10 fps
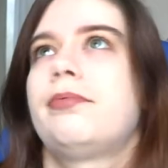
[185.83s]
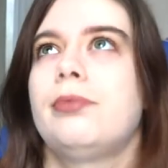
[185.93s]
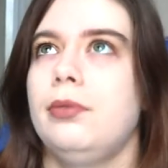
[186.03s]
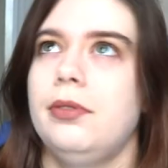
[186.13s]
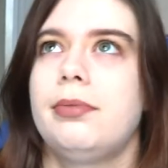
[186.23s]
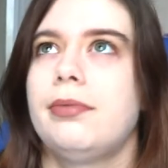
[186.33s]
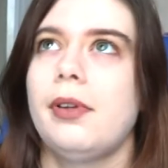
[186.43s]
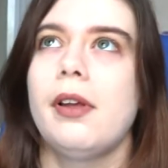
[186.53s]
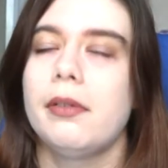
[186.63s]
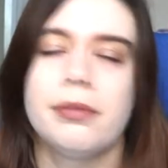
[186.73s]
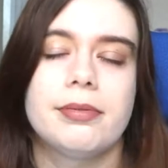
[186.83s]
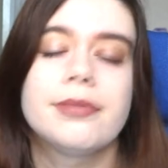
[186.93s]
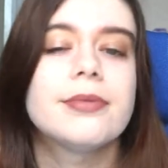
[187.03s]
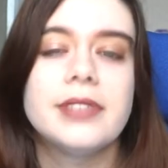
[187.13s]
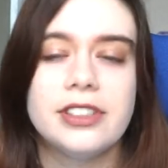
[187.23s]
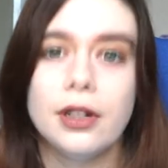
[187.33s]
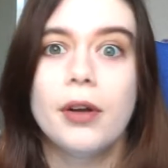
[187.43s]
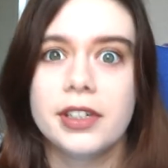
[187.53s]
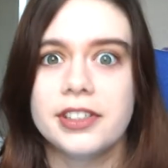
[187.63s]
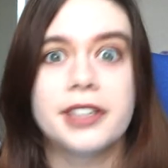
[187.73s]
for as
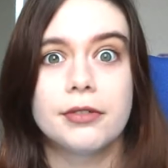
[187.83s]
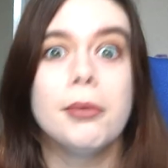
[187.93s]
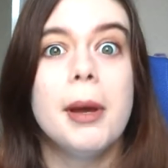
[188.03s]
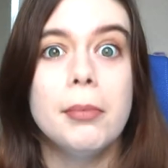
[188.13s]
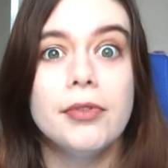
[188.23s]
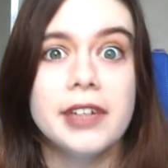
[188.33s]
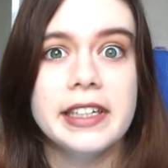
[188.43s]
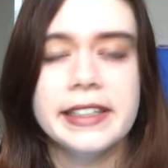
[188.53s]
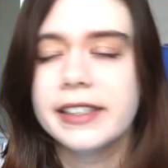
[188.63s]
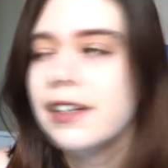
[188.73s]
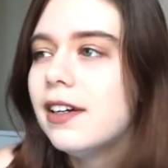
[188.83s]
long as I can remember, really.